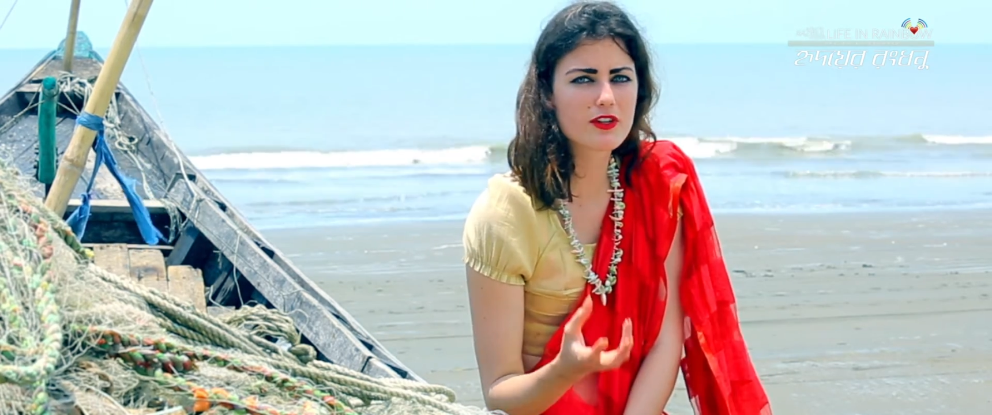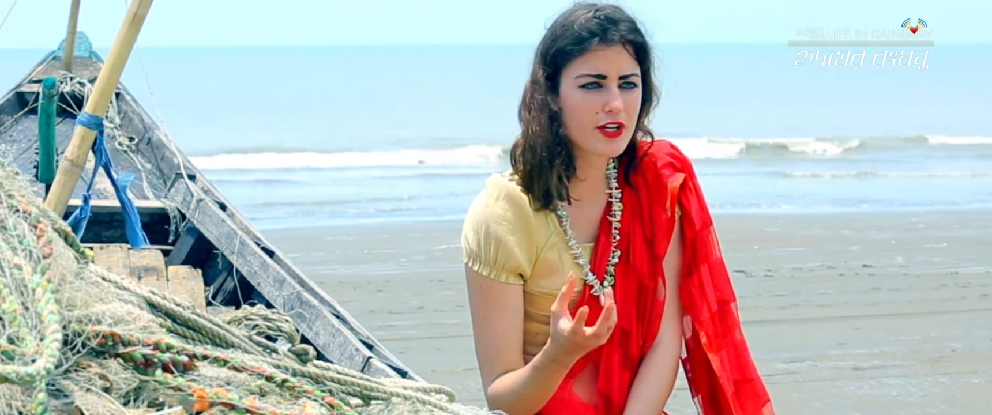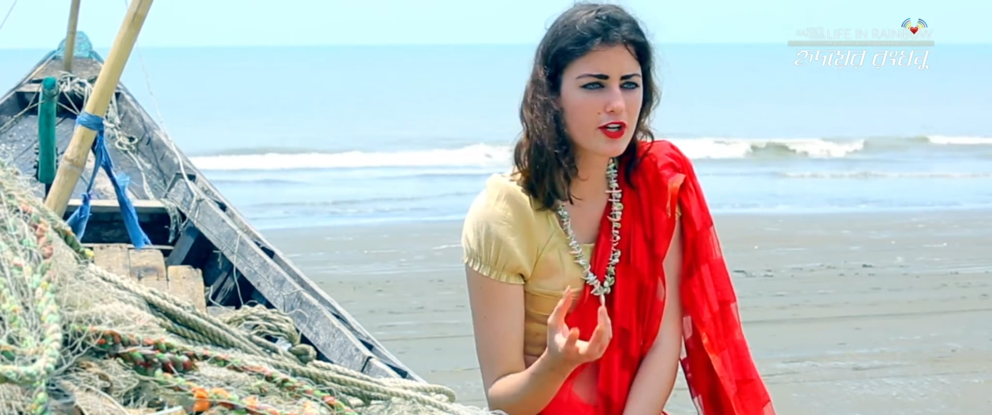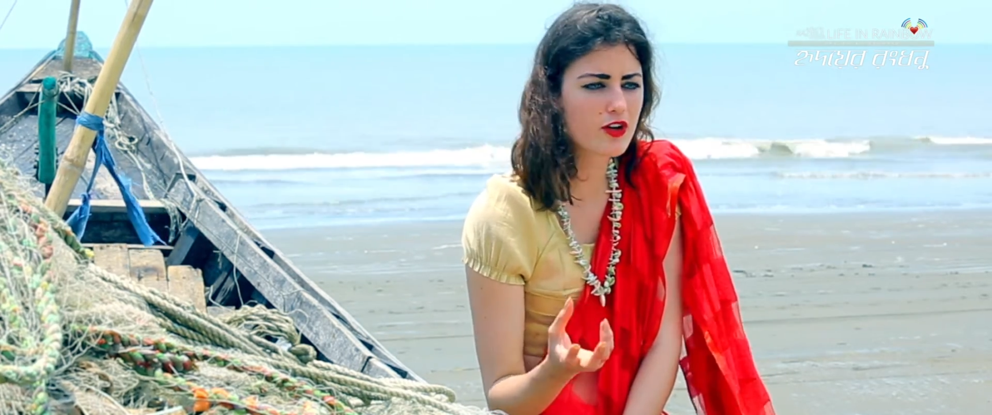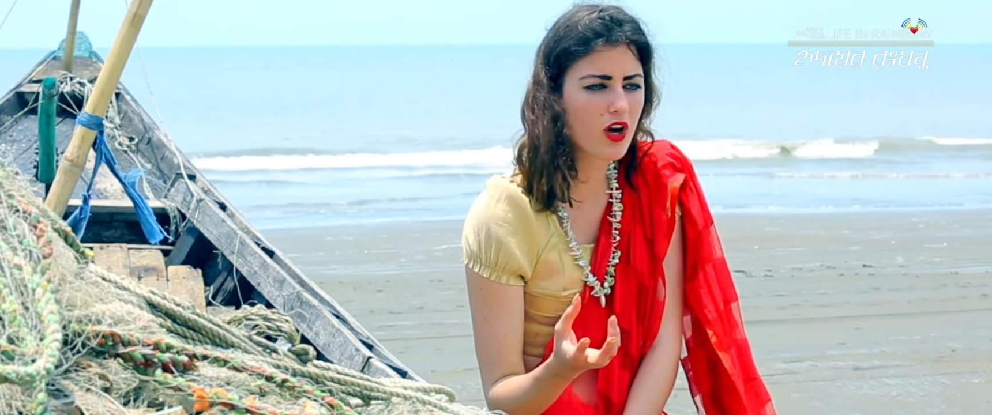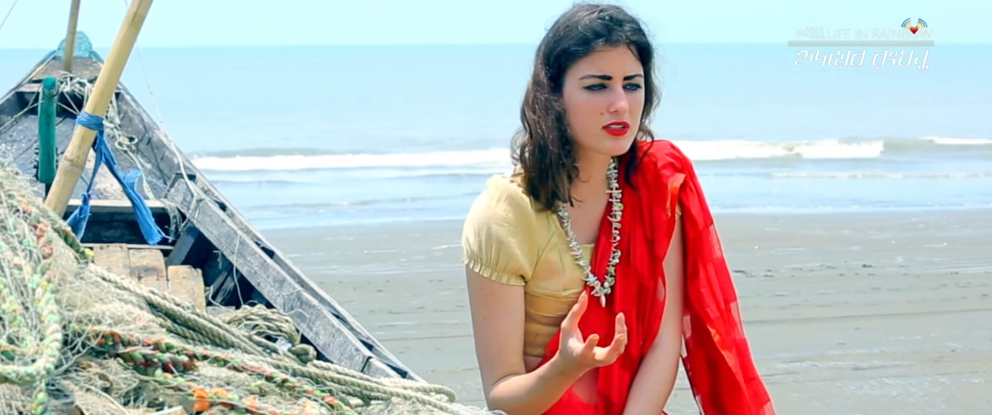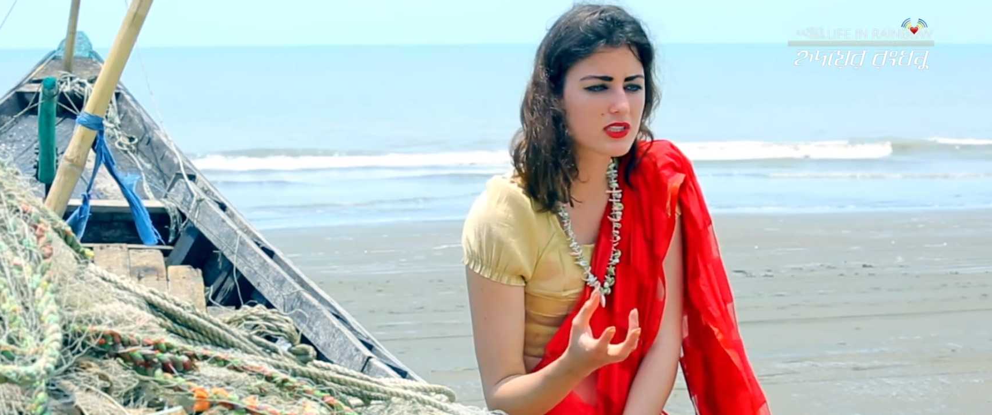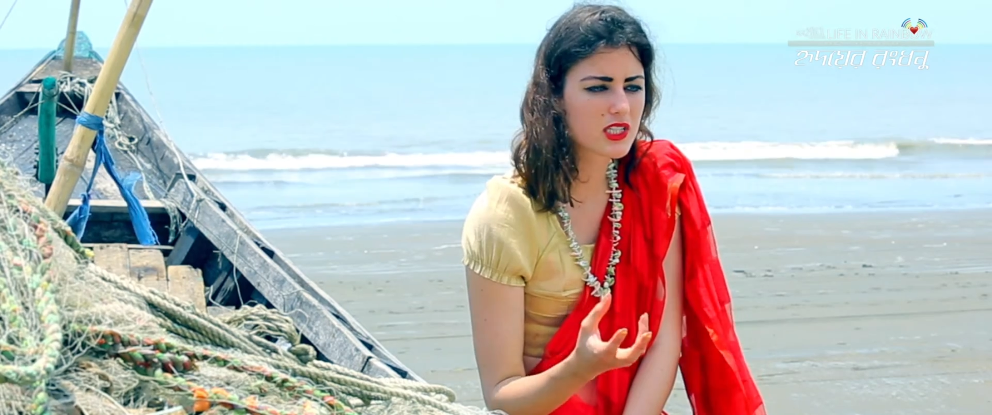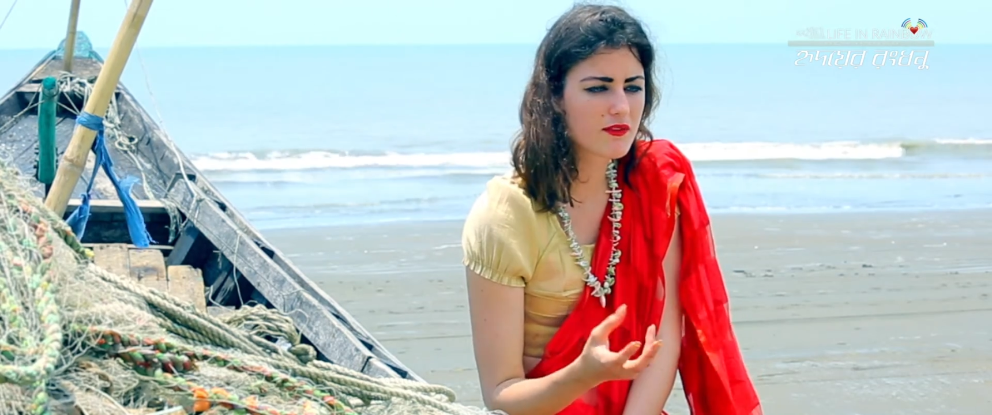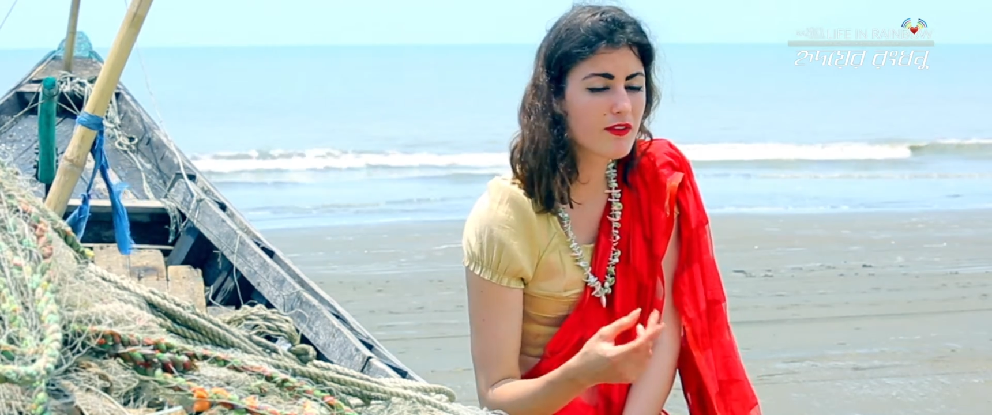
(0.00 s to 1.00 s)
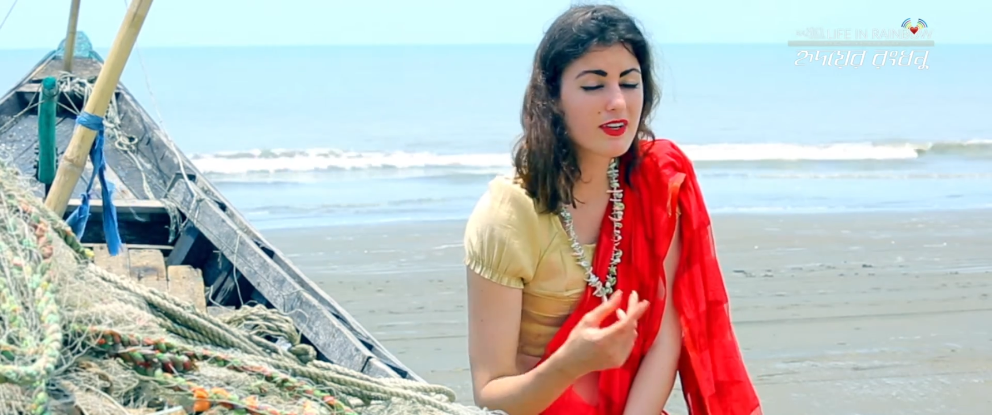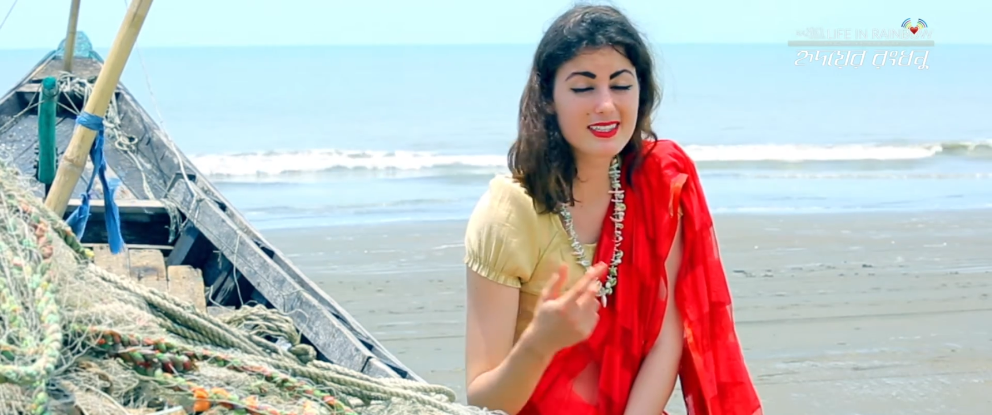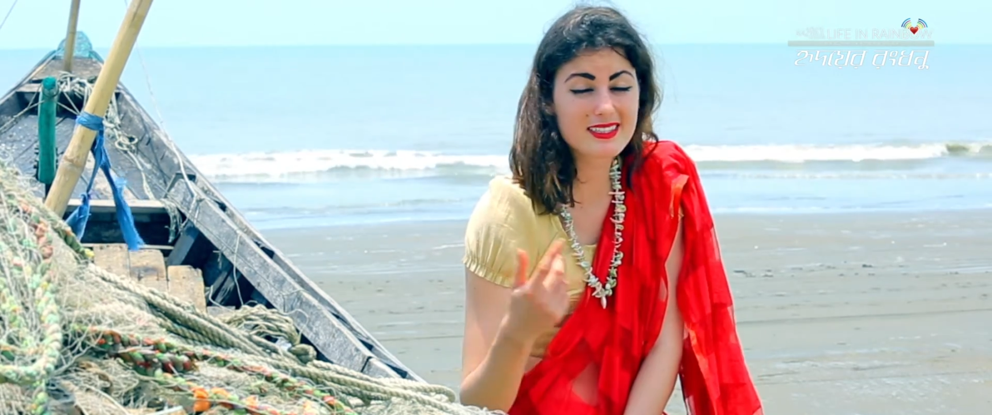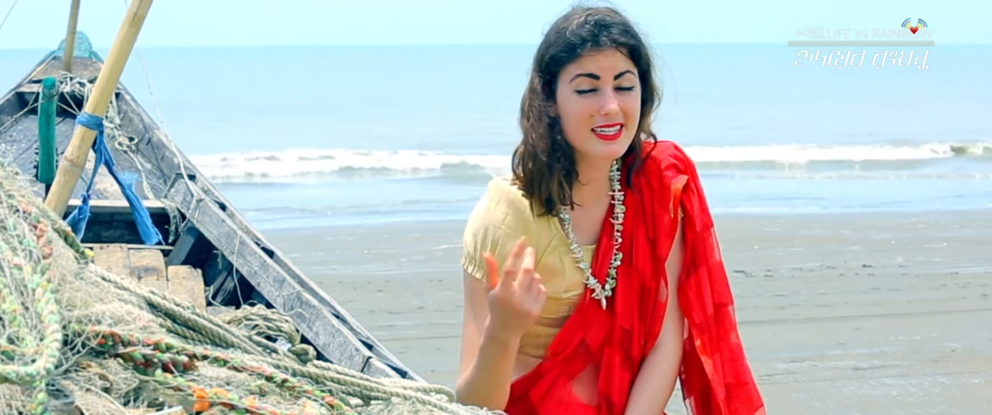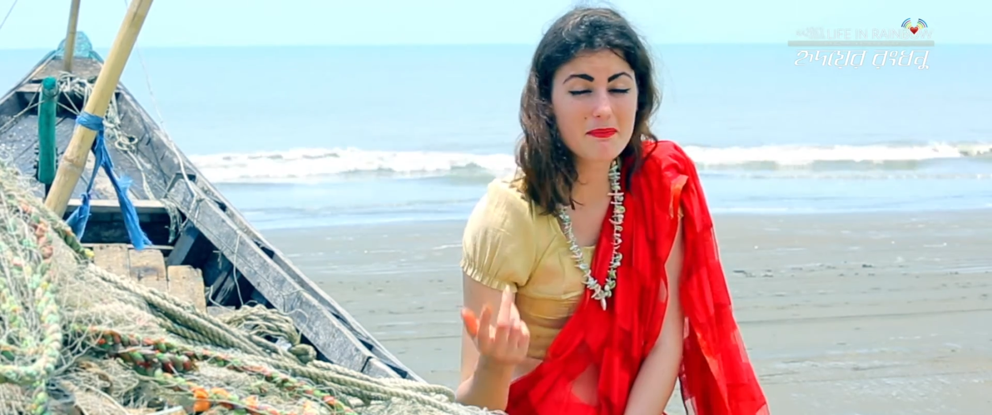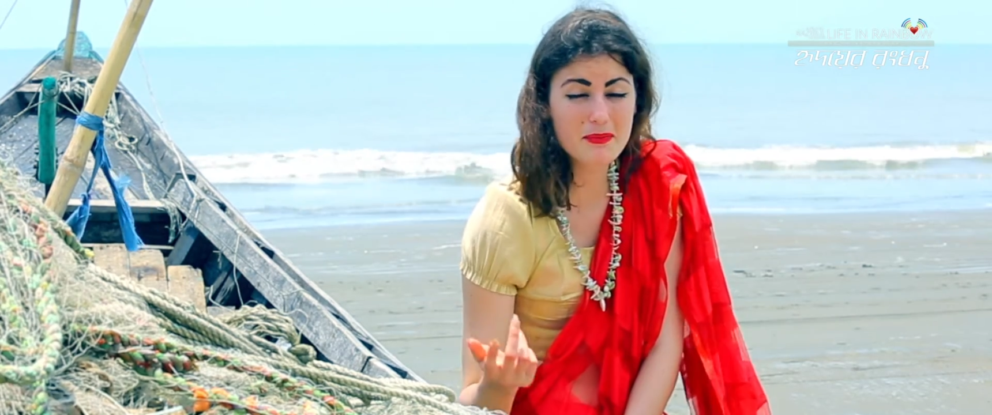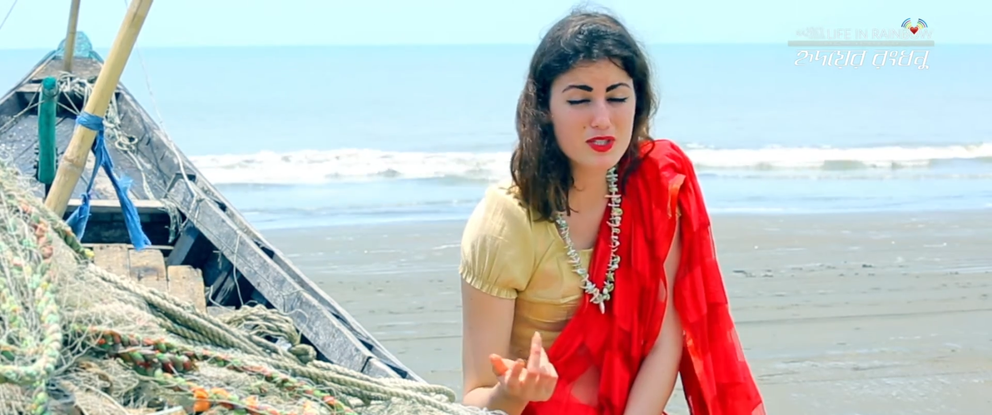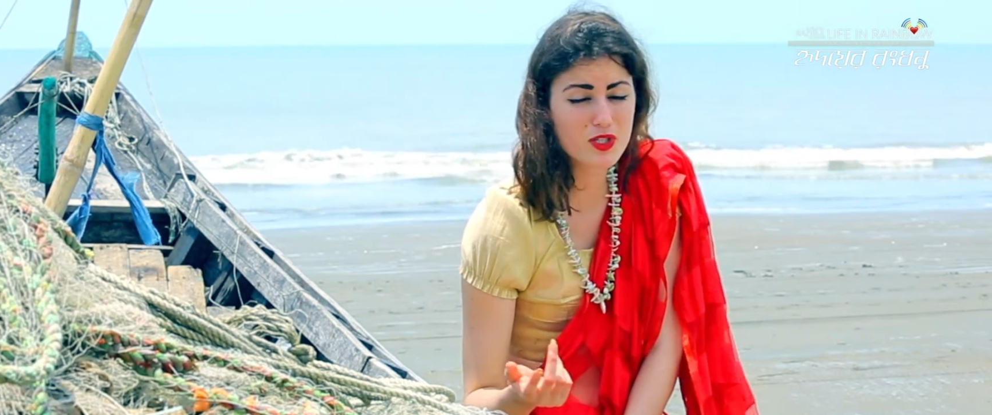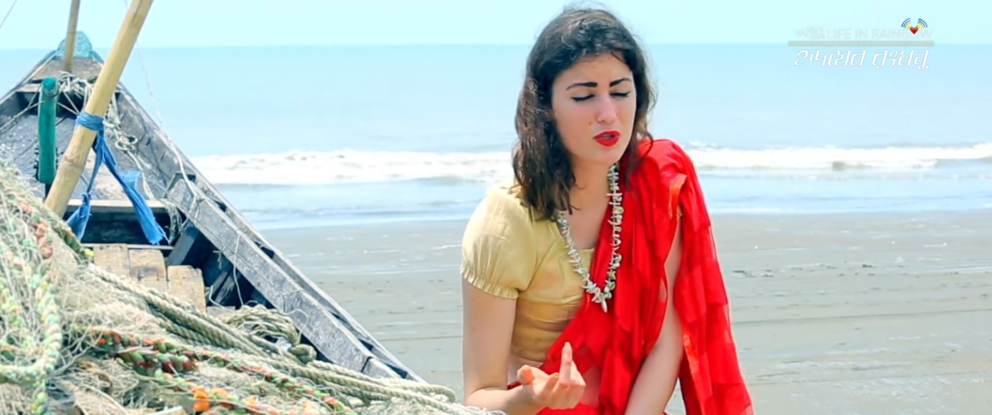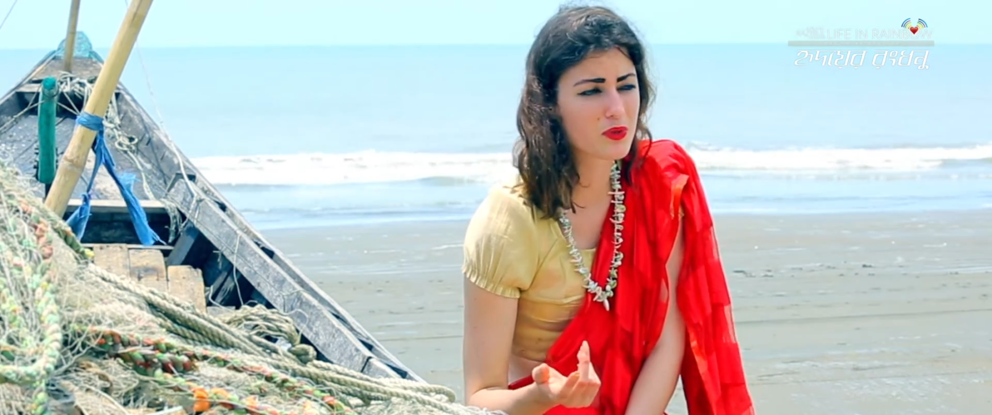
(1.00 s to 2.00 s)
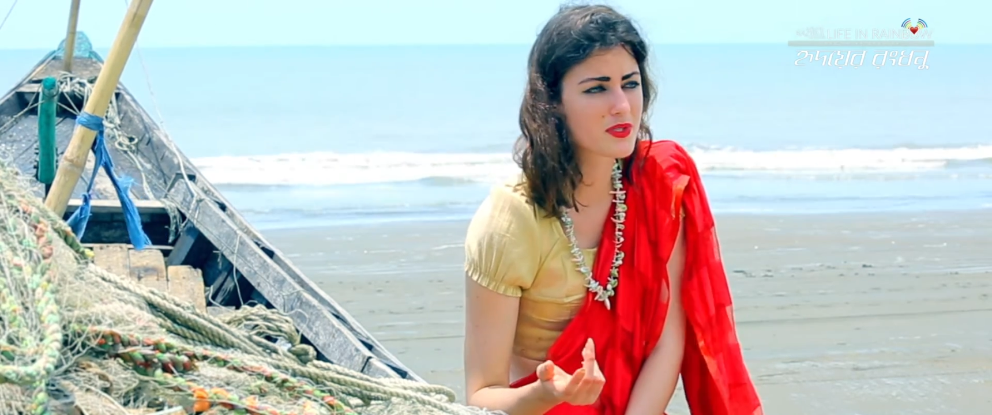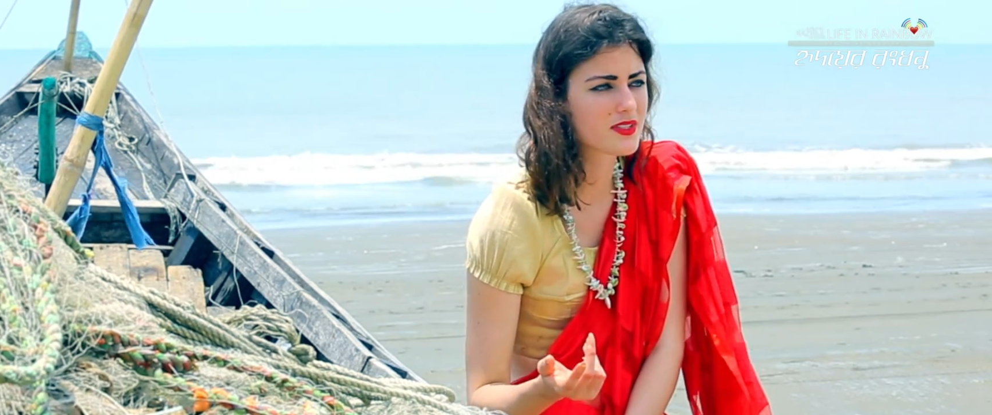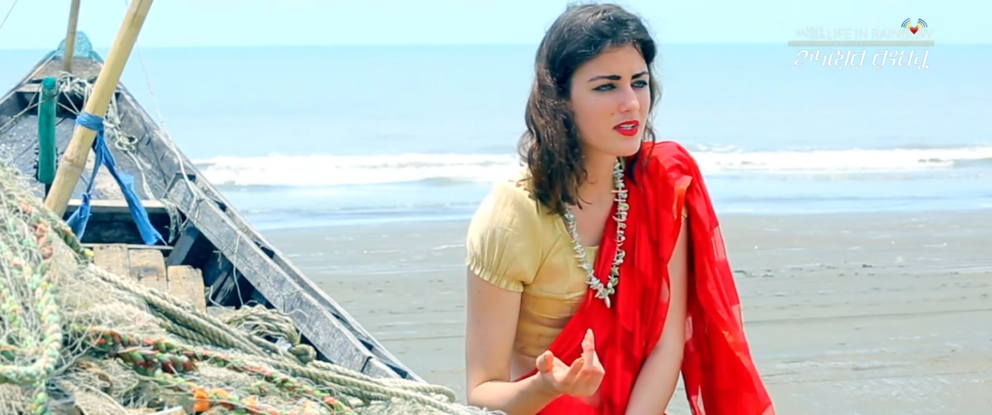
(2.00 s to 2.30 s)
If we are not, we will yet again miss the clues.